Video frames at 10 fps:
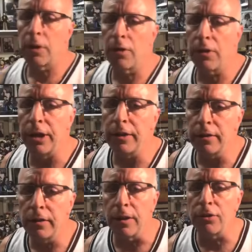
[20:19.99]
All right.
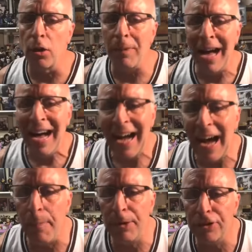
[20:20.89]
Let's hope
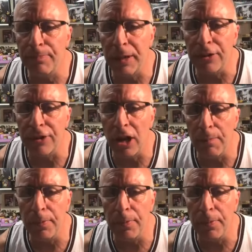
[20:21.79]
Habas picks it up.